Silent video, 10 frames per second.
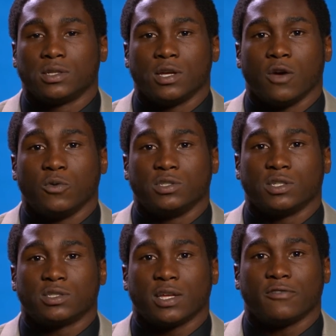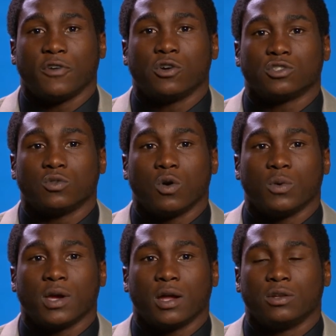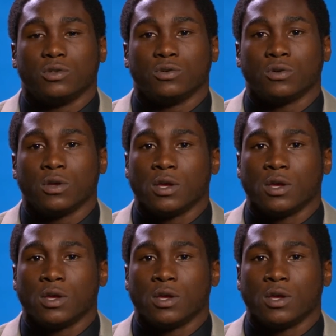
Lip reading: if we just stay focused on what we got to do,